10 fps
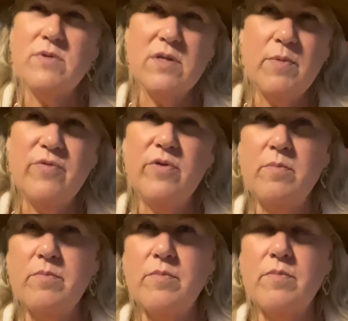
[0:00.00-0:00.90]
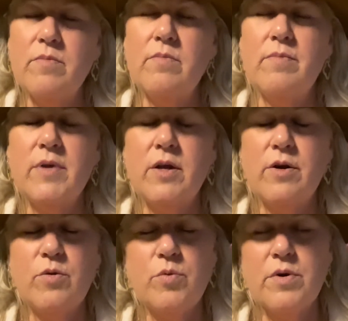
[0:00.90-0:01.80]
Some of them, you
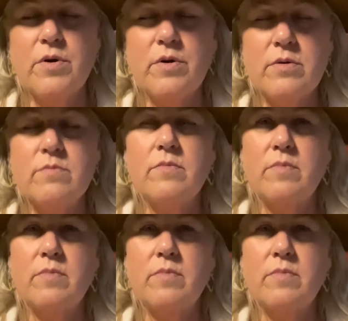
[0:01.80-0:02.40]
know, were